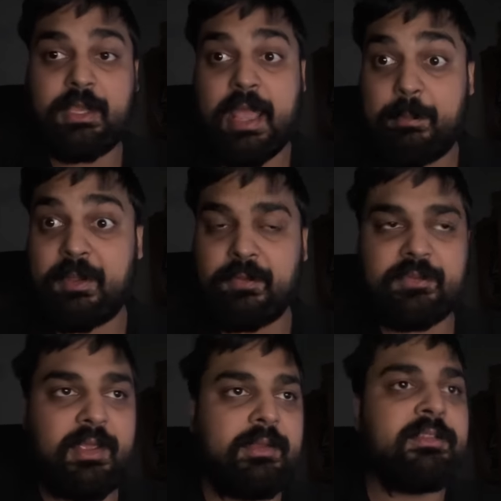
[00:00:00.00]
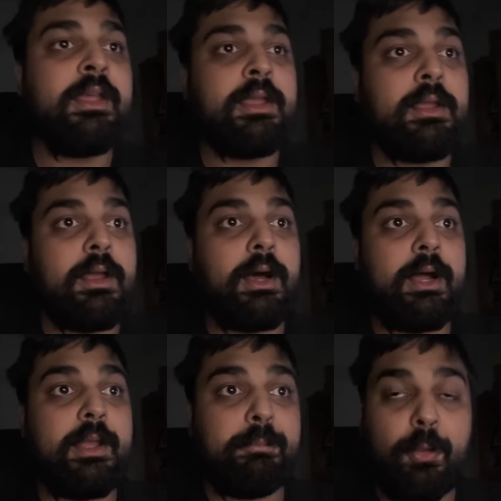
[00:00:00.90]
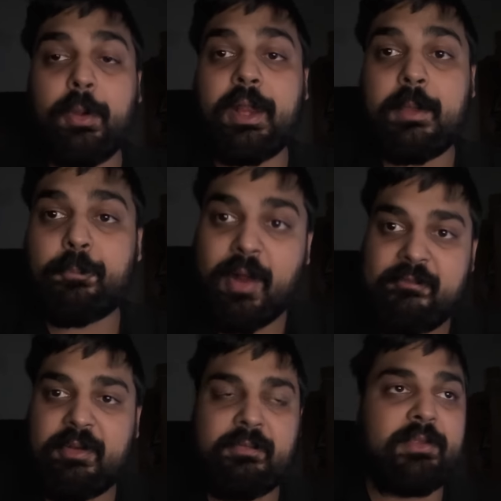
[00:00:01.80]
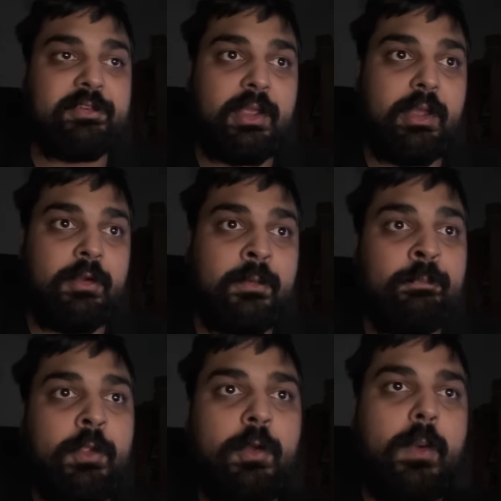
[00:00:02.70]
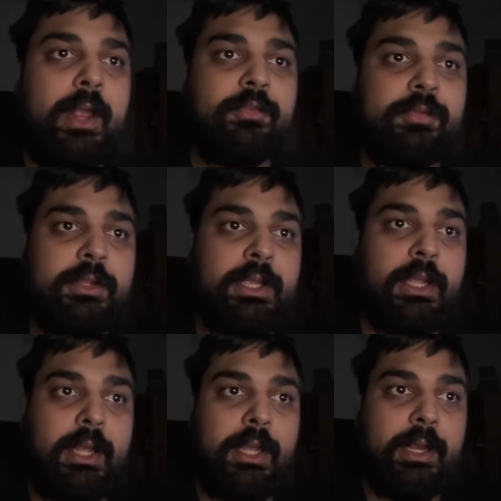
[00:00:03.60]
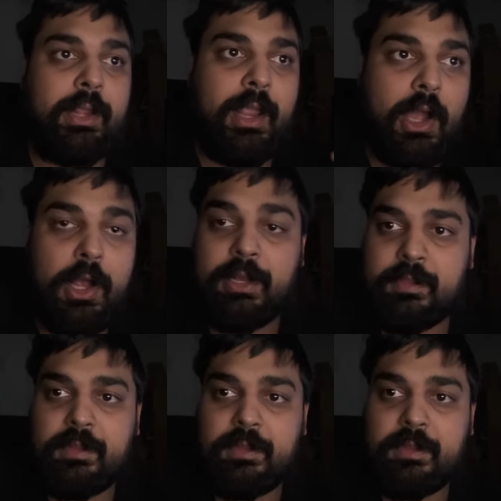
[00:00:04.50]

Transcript: Gabby in this case, uh, employed a private investigator who actually had caught